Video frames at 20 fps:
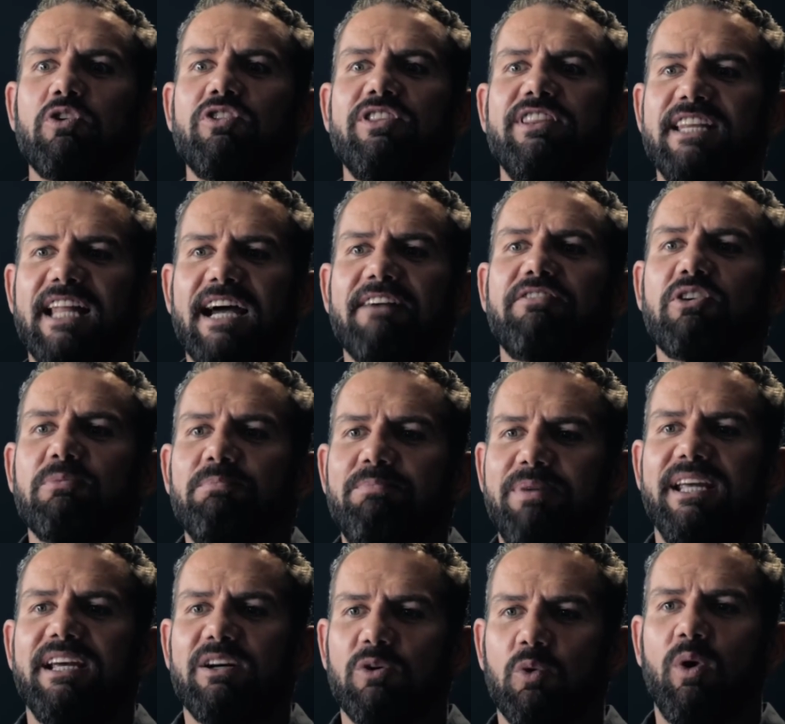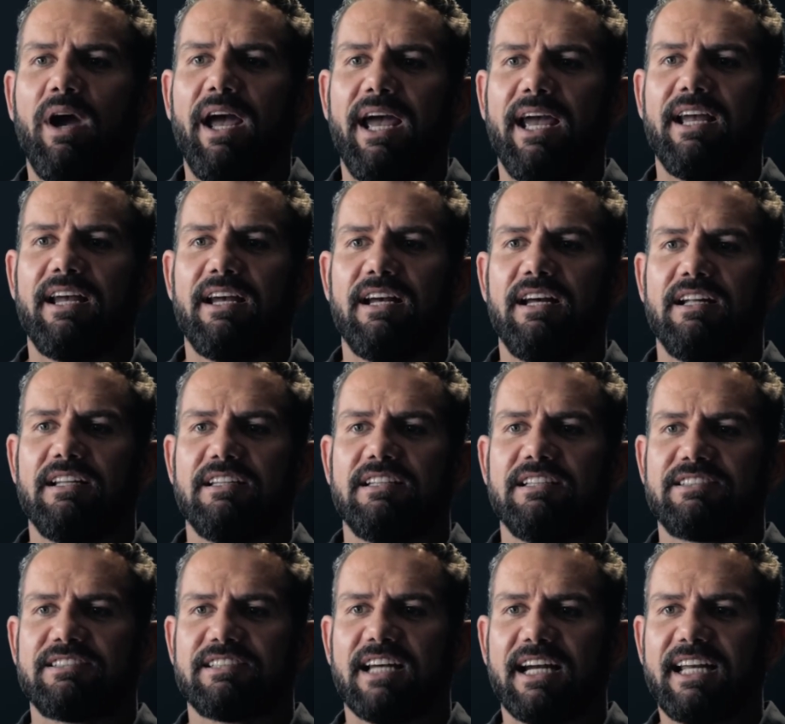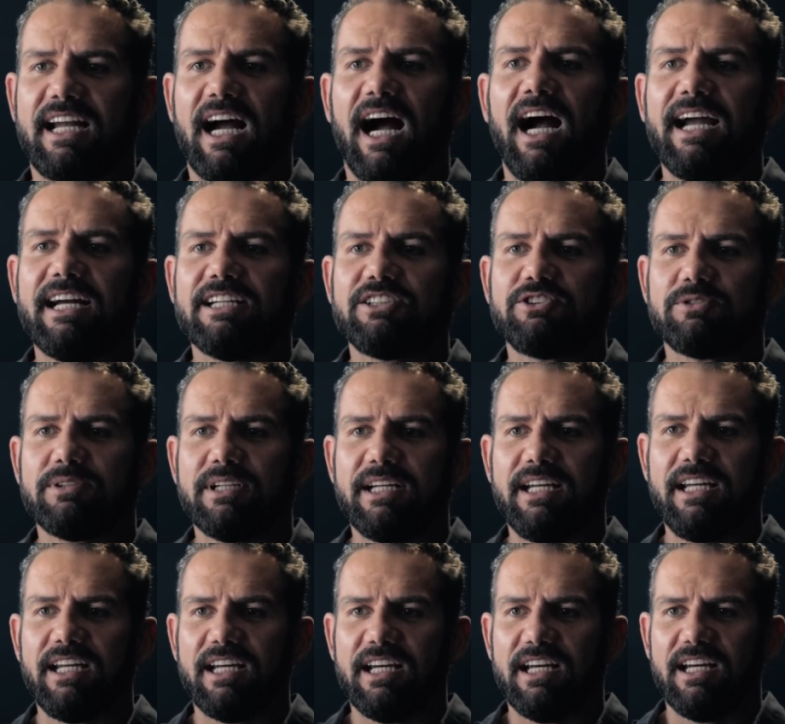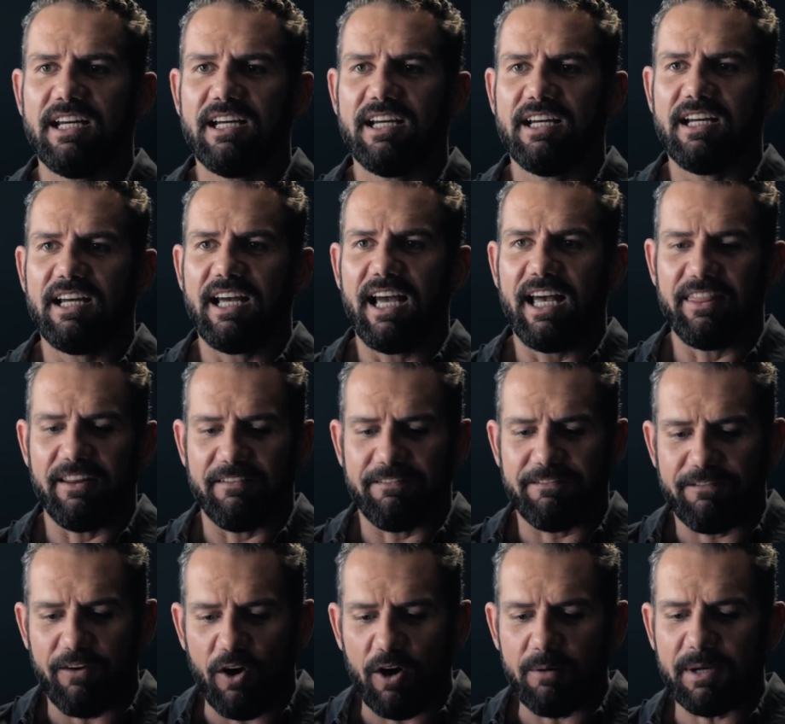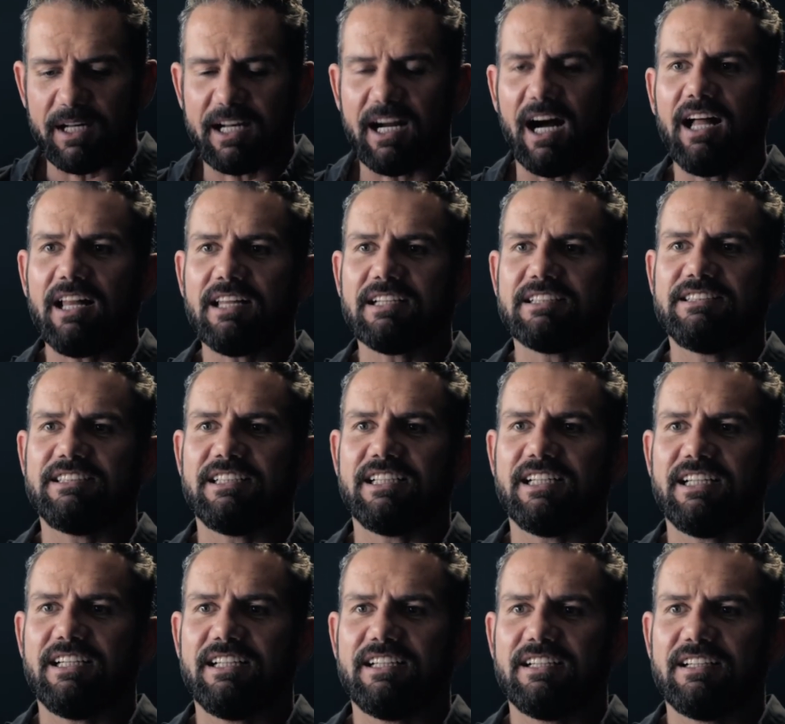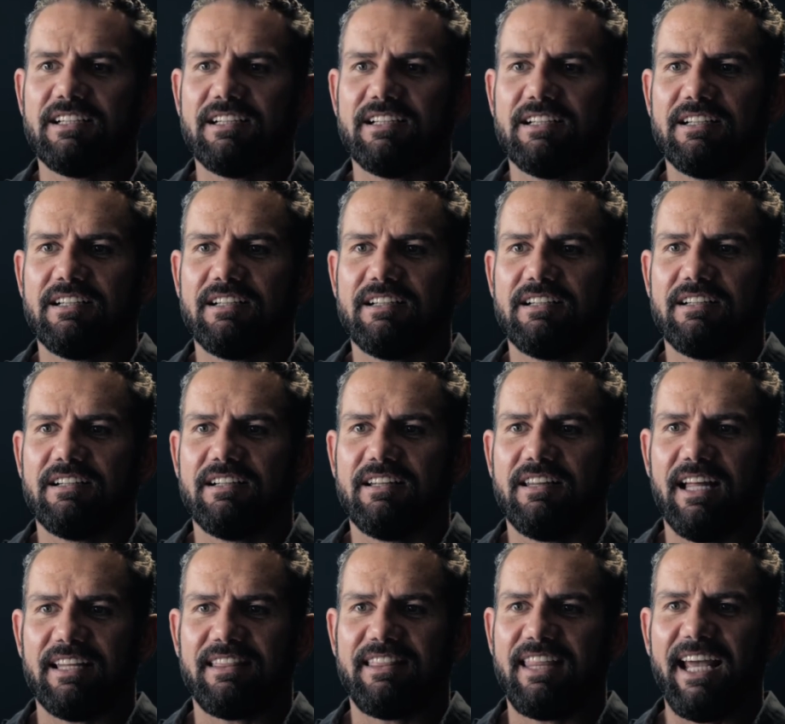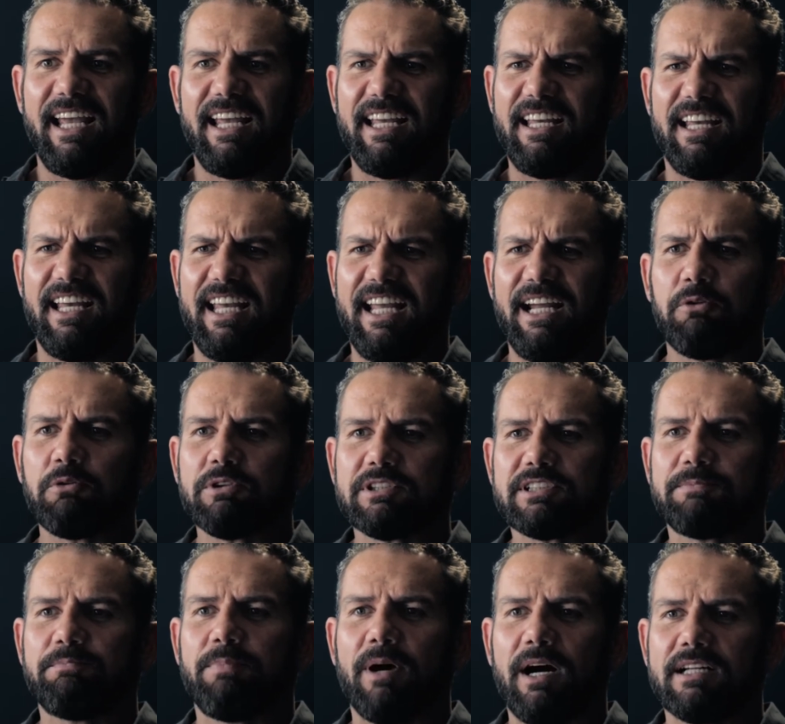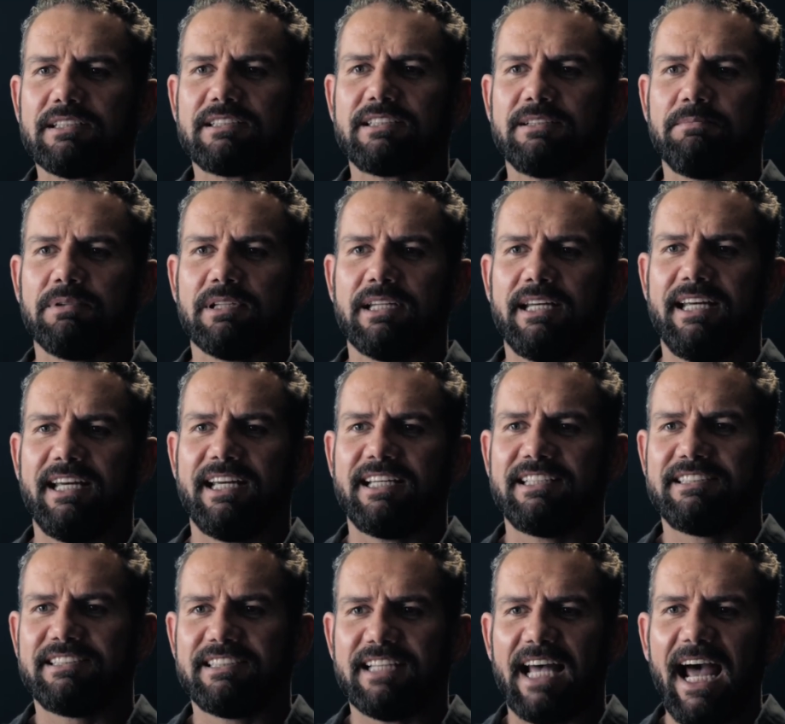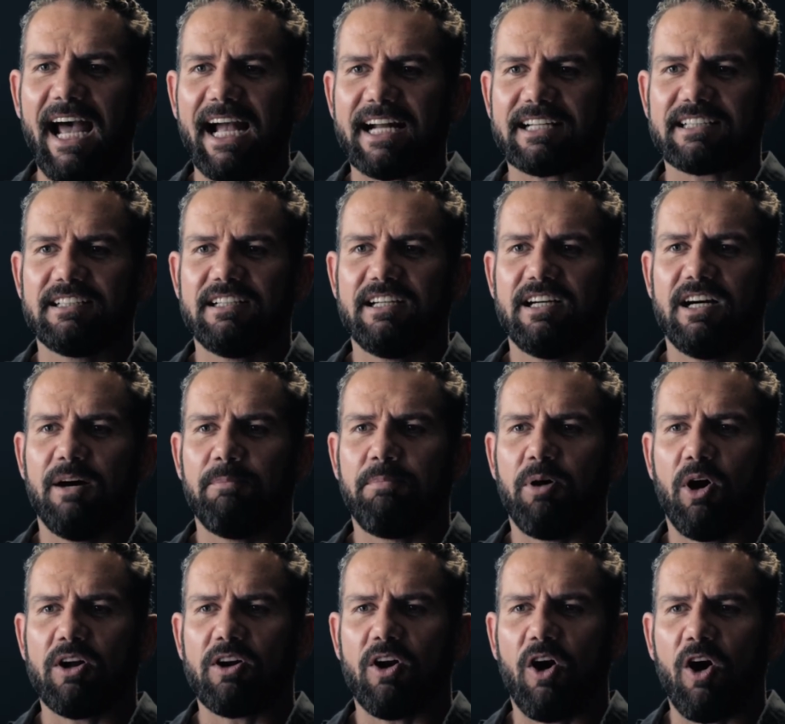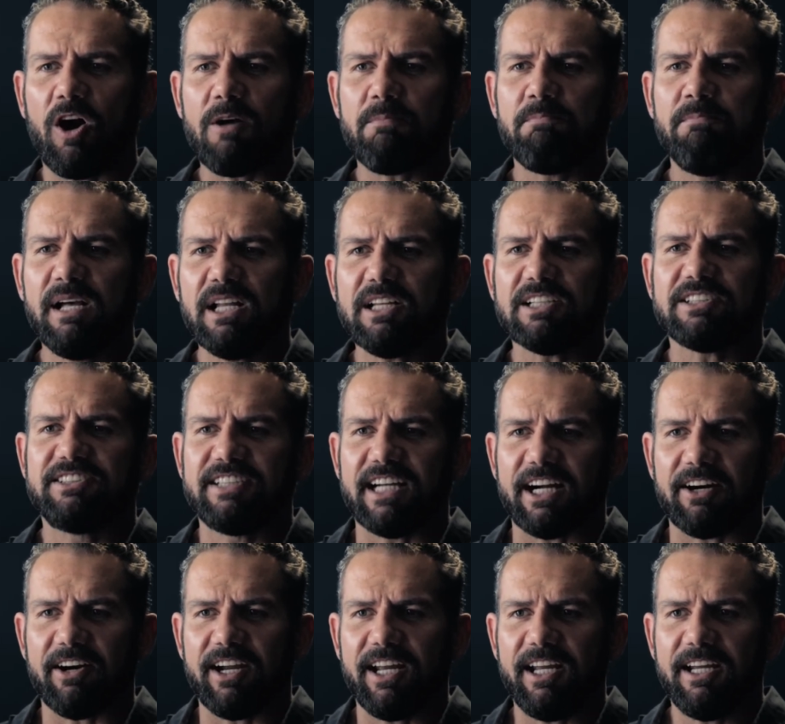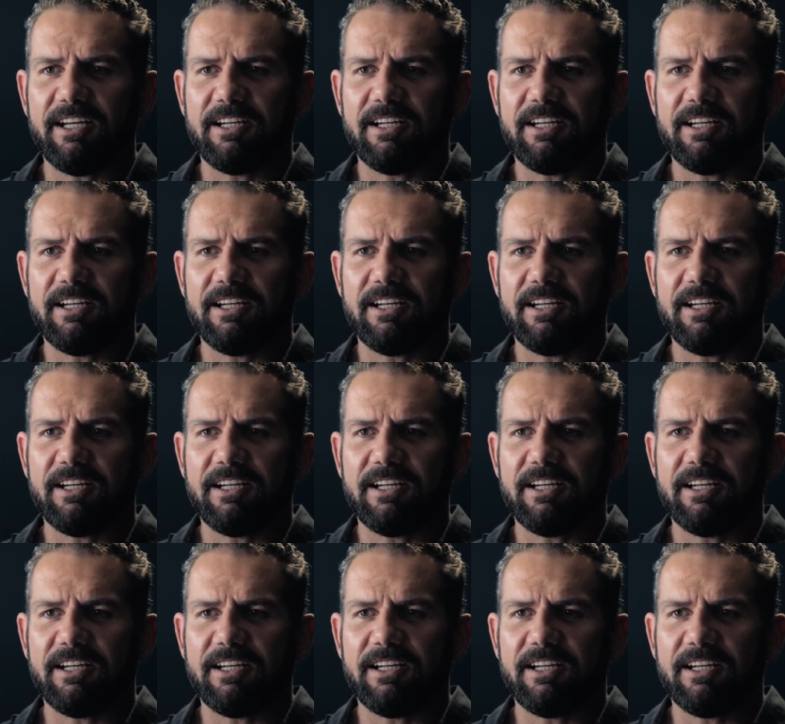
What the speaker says: will never be a way. The psychiatry and the pharmacology that they irresponsibly exact upon our military